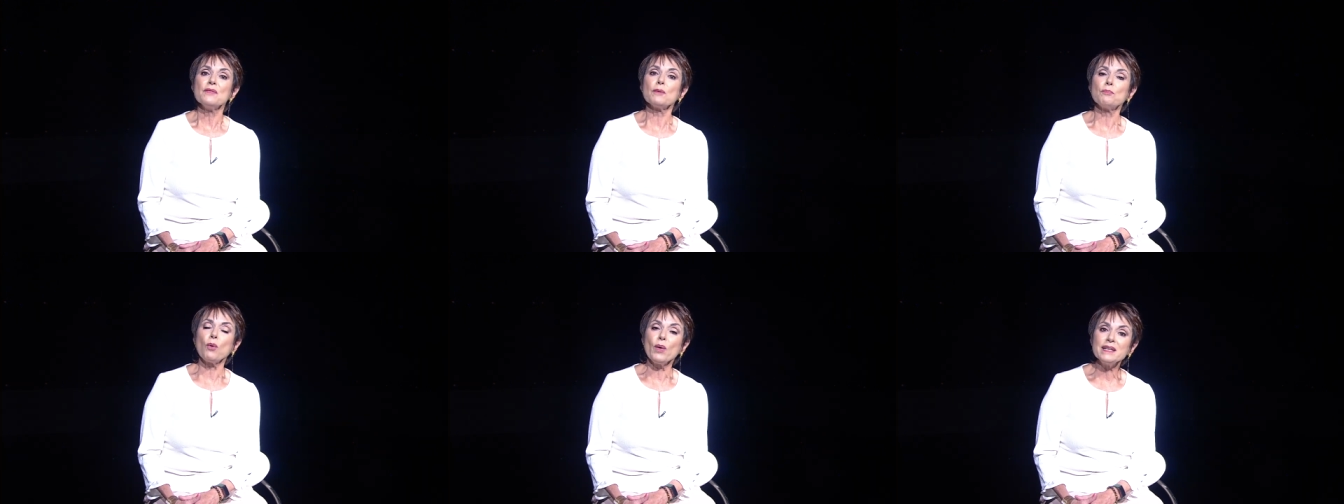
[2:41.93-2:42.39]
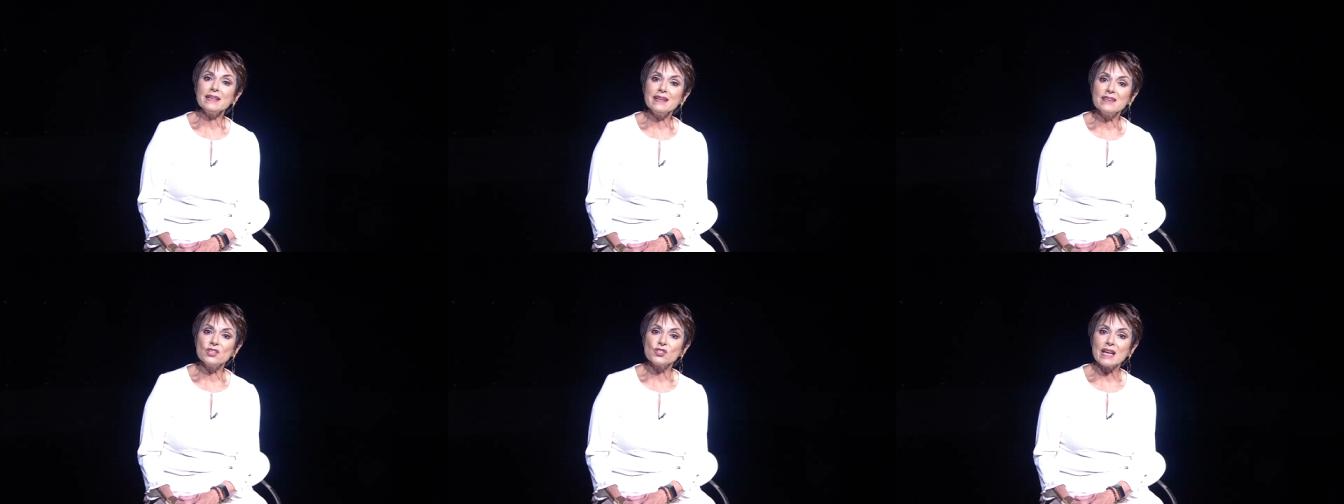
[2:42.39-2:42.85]
The point
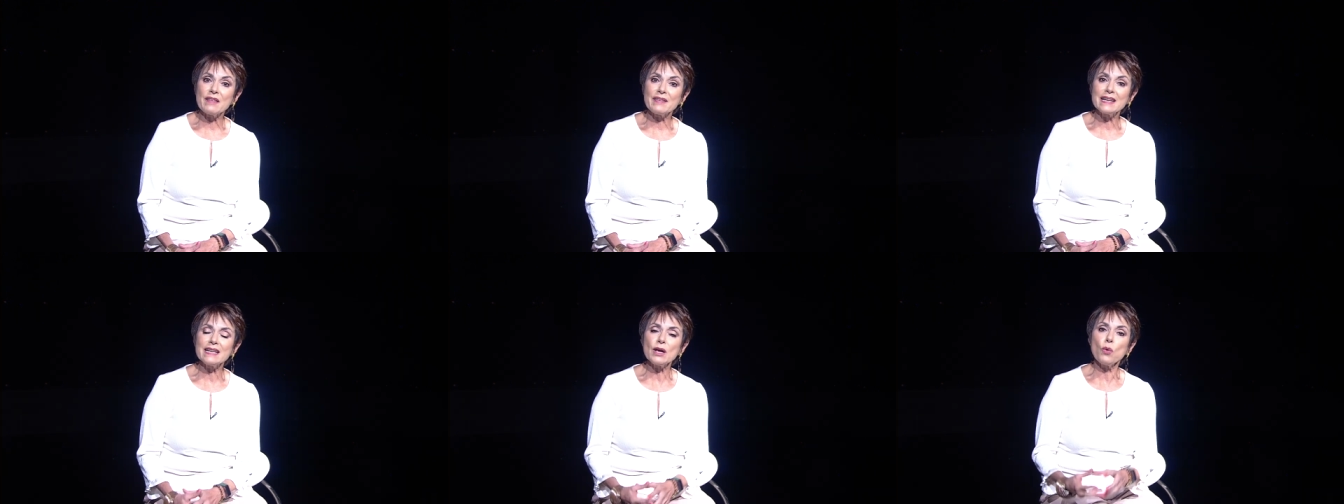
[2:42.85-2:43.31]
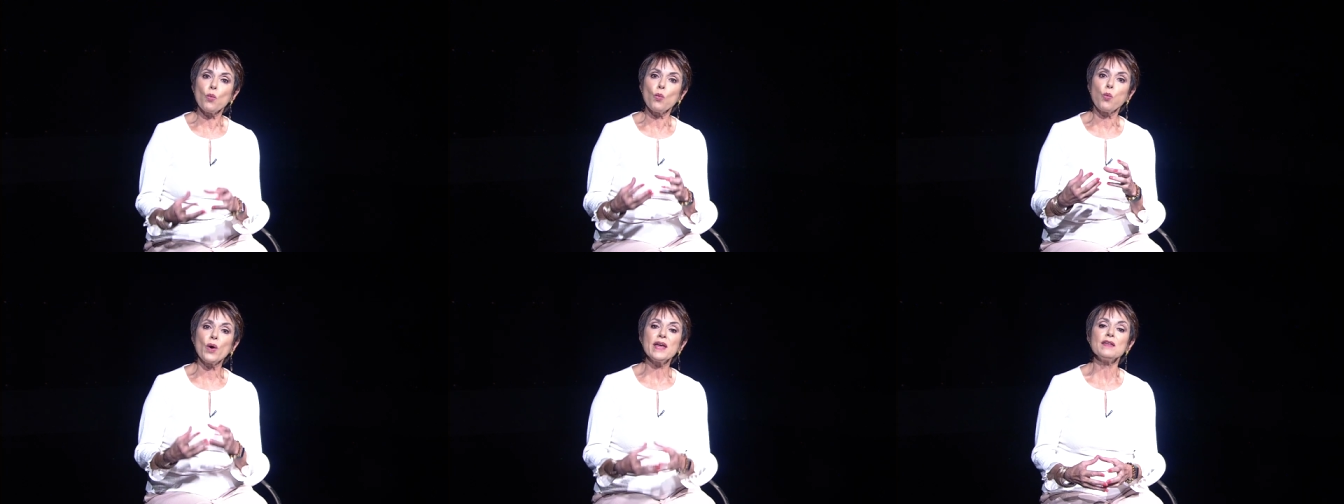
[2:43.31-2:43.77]
is that
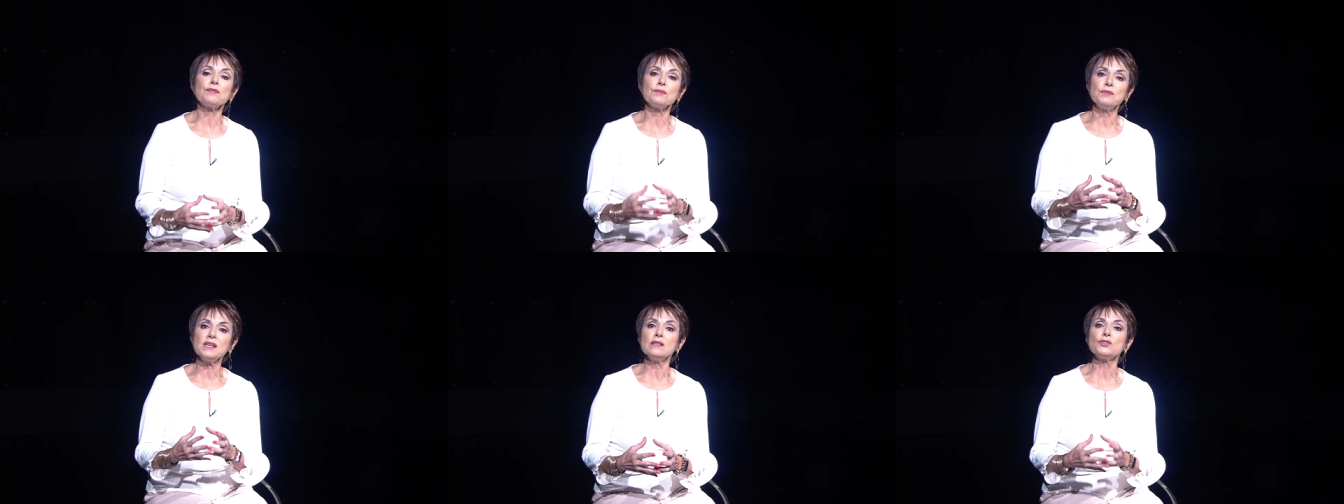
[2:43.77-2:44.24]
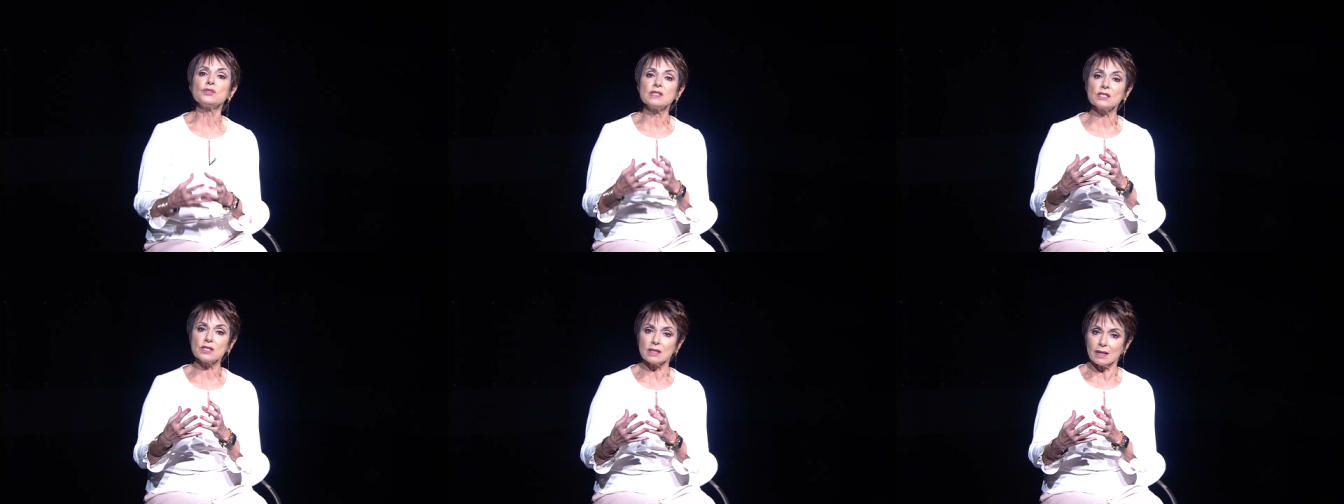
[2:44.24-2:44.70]
with these
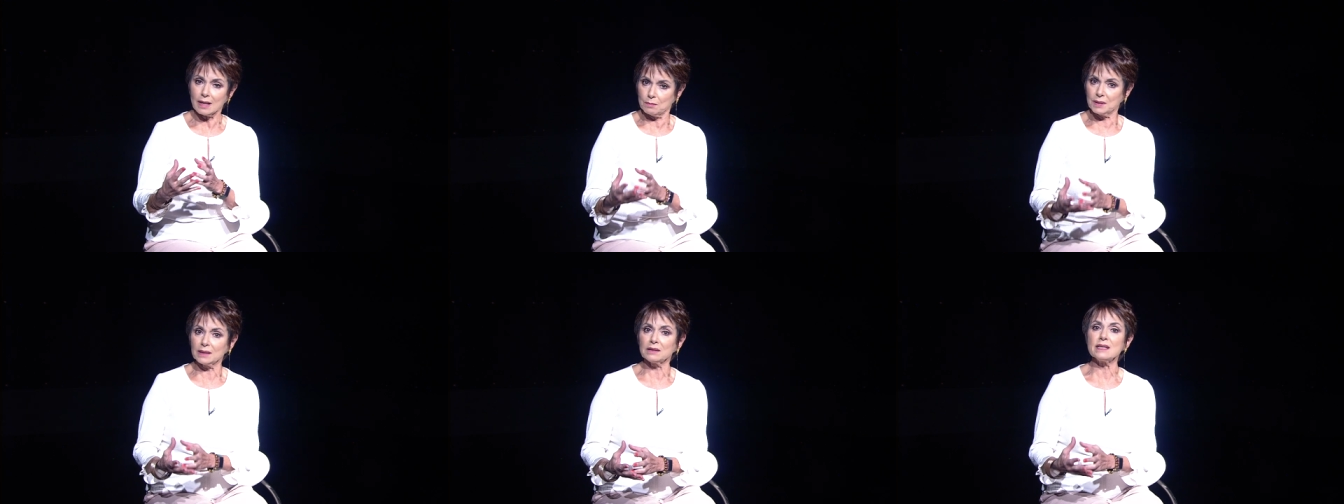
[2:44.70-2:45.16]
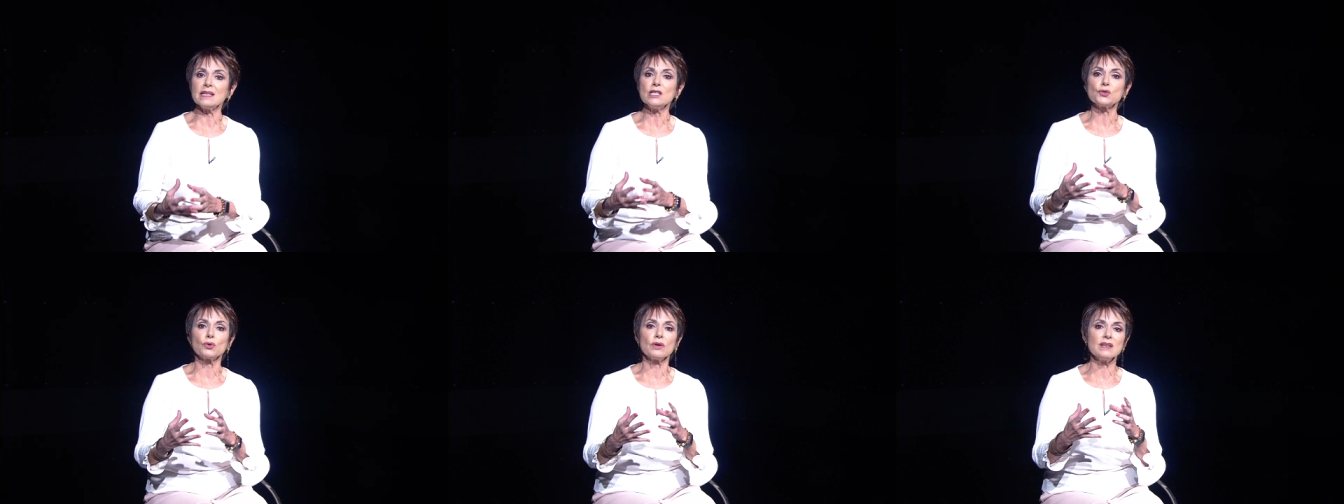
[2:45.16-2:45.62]

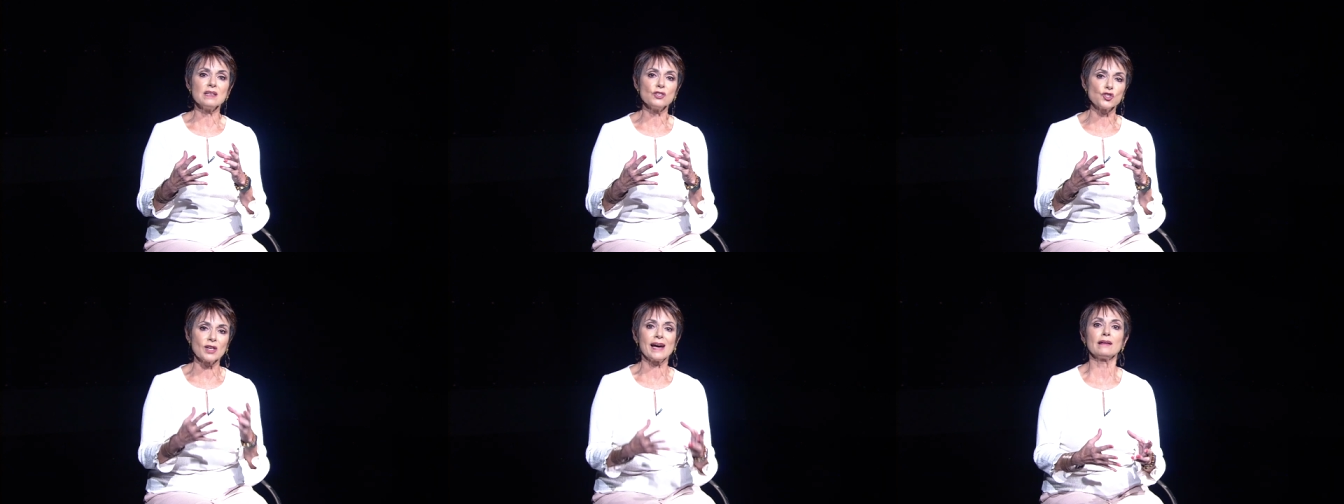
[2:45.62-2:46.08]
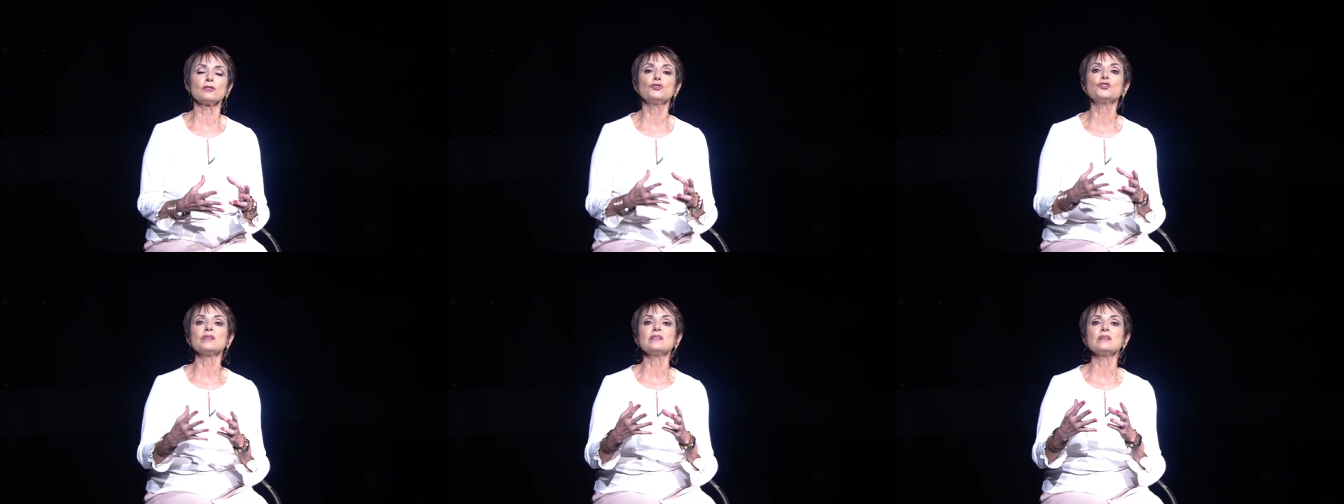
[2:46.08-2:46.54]
disabilities or these
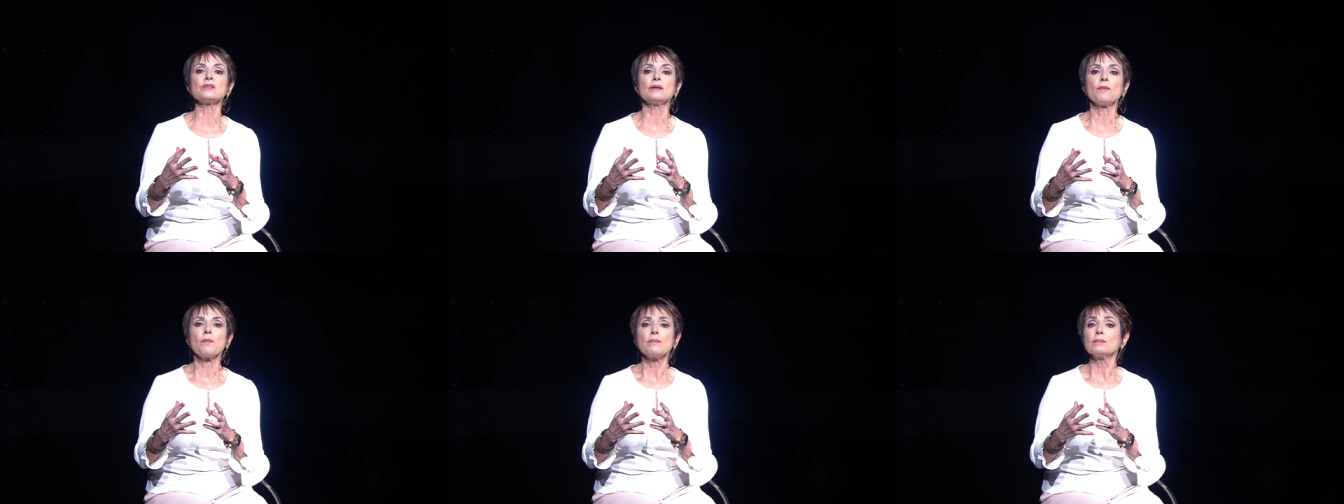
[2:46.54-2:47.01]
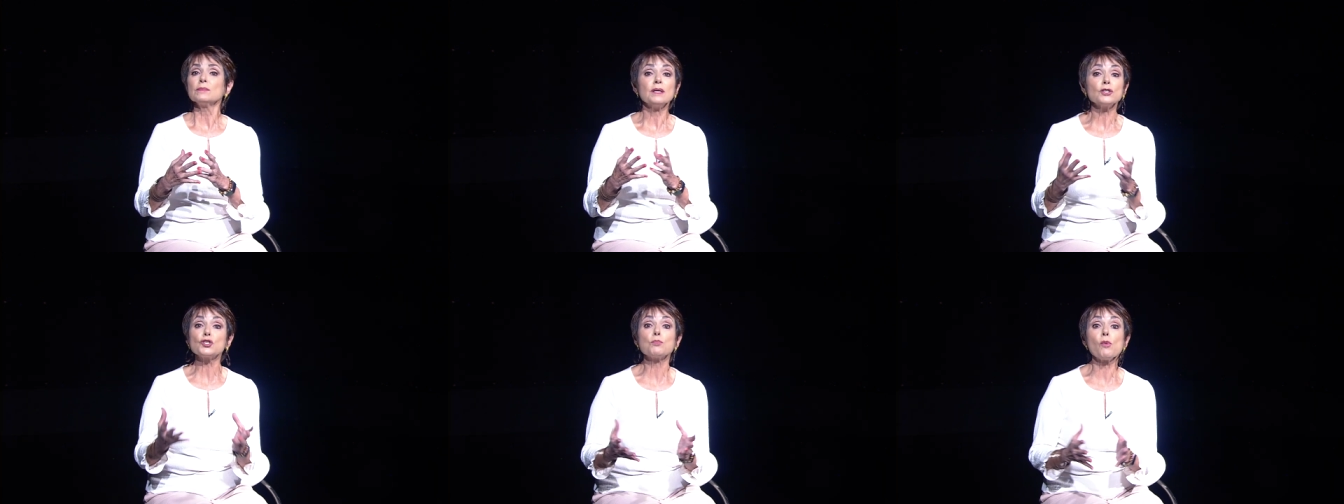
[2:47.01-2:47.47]
challenges,
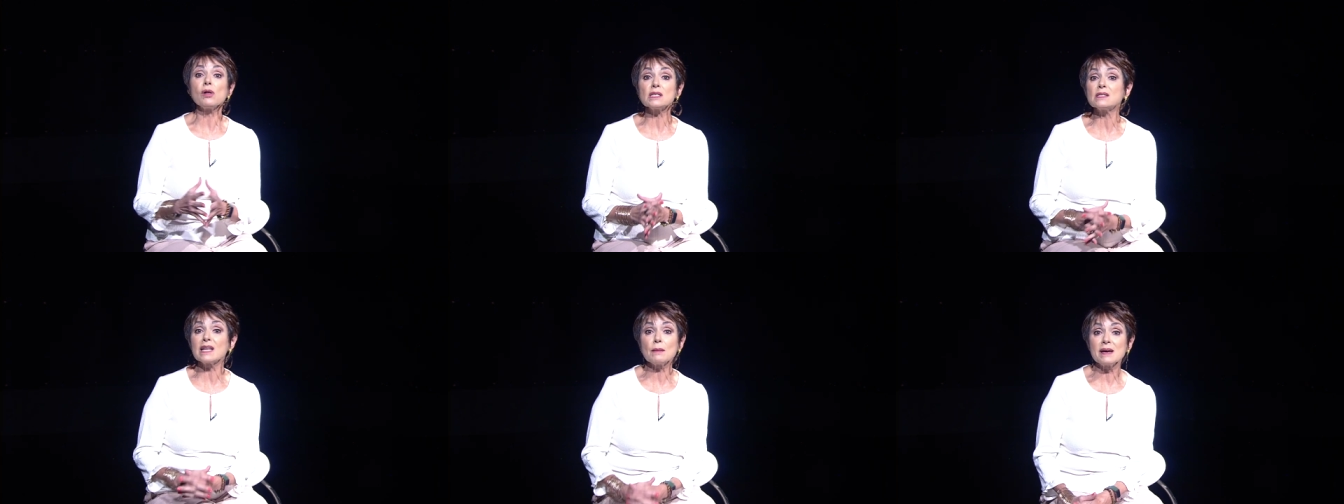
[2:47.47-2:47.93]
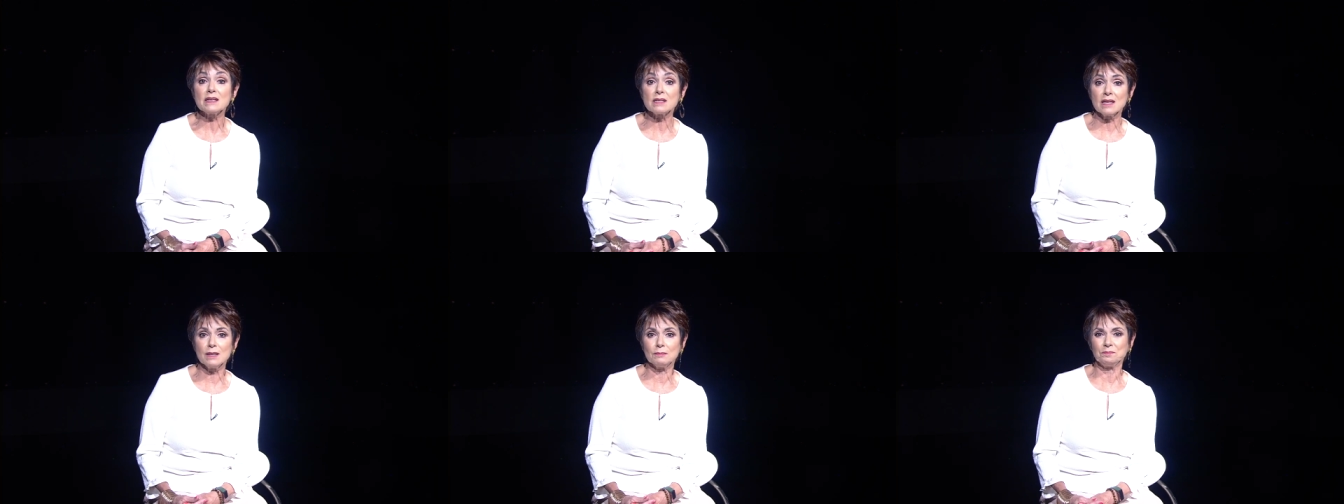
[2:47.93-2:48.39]
small as they may
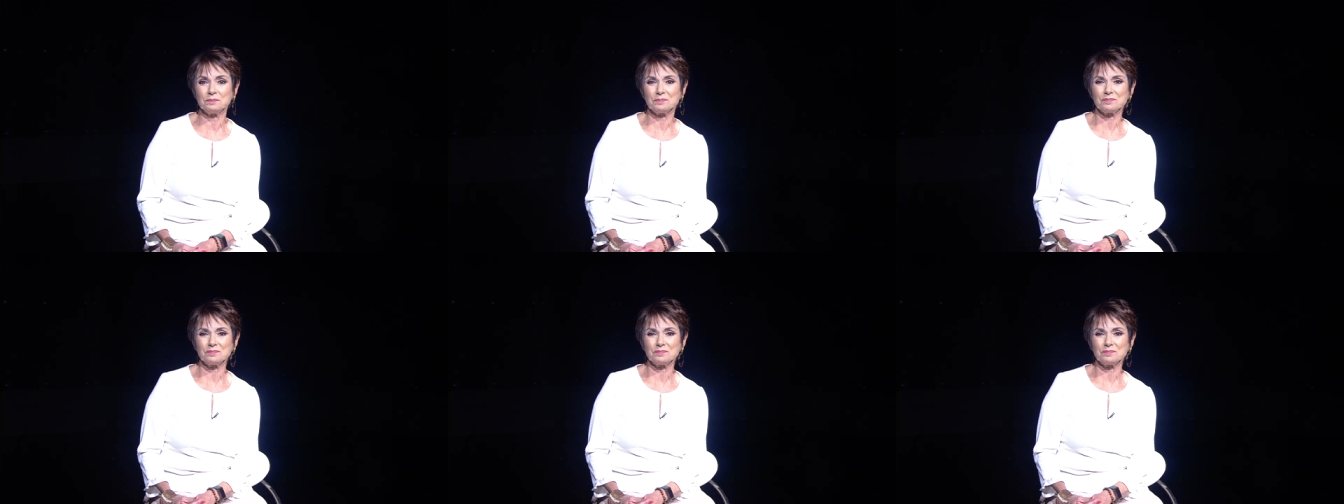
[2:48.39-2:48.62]
seem,